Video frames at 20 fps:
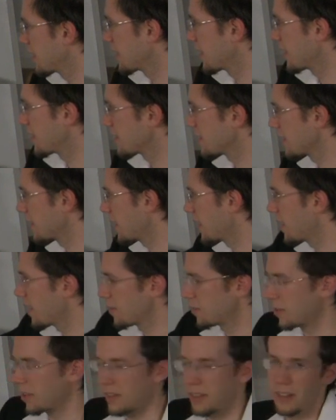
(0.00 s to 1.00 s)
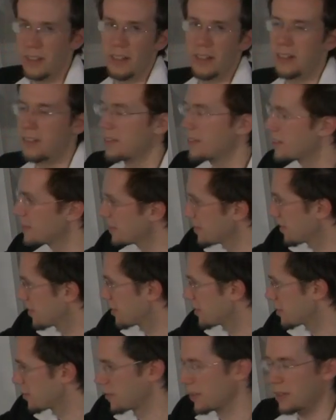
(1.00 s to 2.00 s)
and then I was like, I'm not even going to erase it,
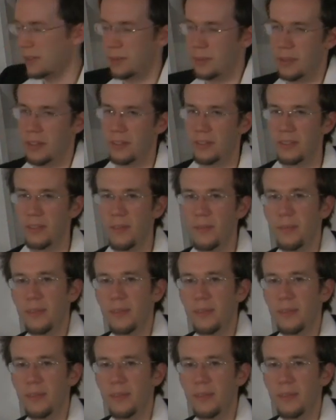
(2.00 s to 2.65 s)
I'll just write it above.